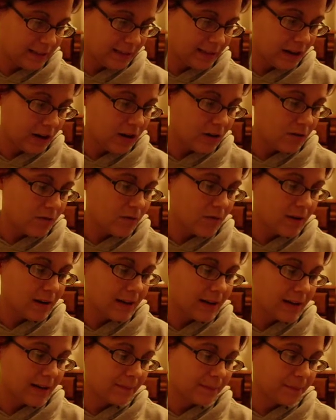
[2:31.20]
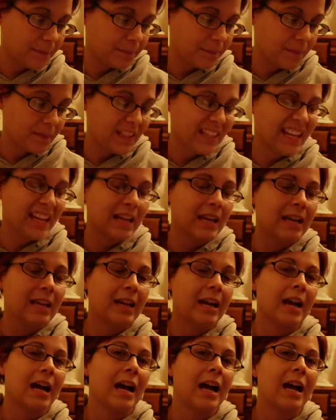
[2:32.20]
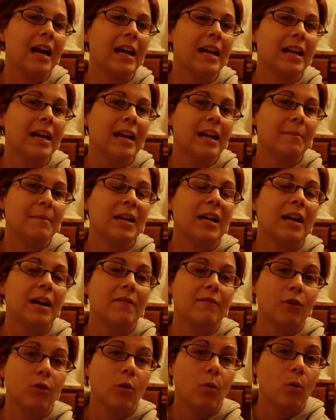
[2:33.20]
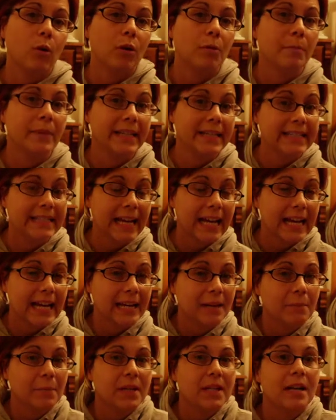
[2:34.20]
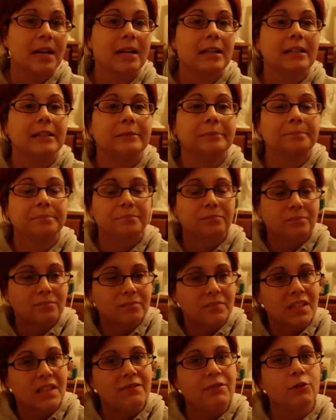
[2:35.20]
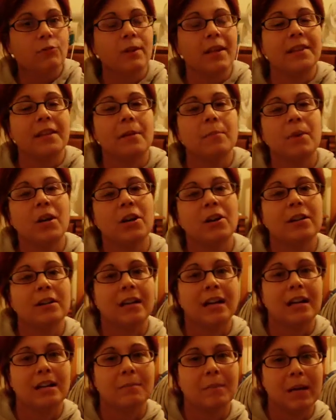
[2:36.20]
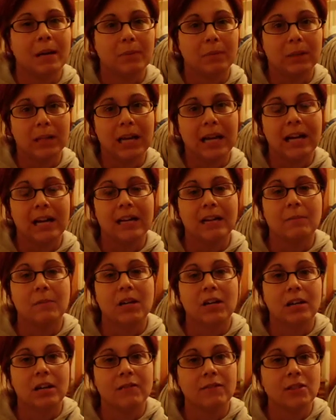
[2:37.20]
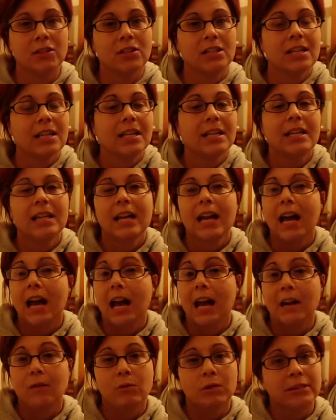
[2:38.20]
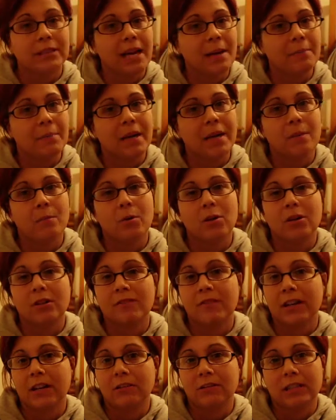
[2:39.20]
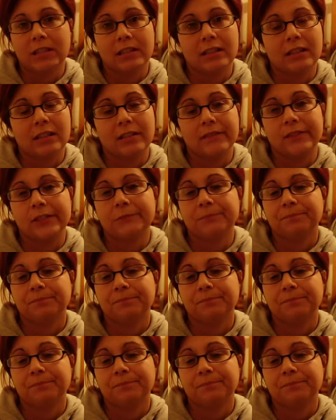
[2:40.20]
Oh, I am a cover whore, big time. Um, if you read that part on my blog about covers, I will not buy a book if I don't like the cover.